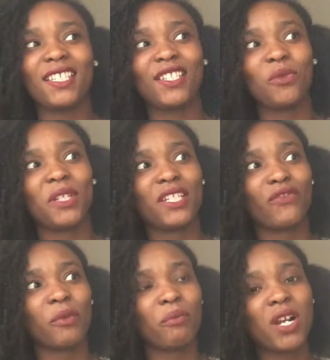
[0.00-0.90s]
to a
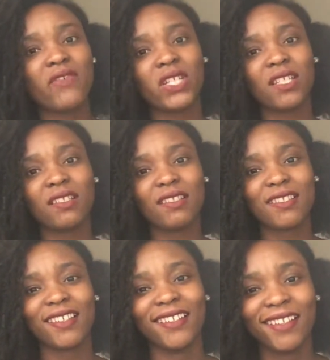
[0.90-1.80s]
different province.
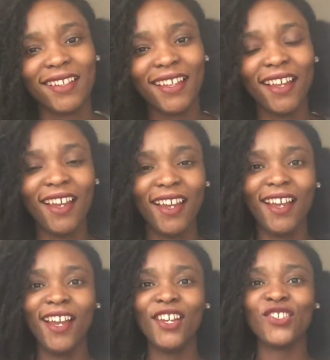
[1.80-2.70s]

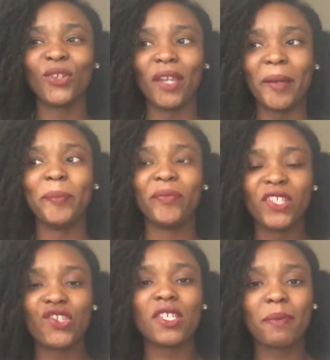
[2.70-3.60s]
So yeah,
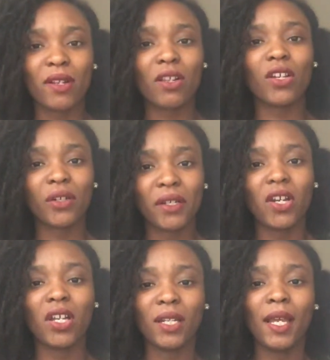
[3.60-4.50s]
there's just been a lot going
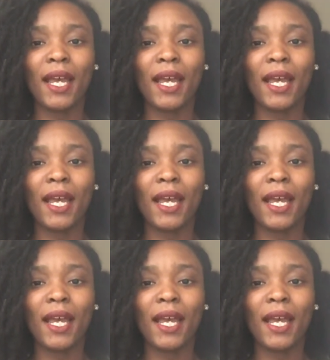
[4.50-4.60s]
on.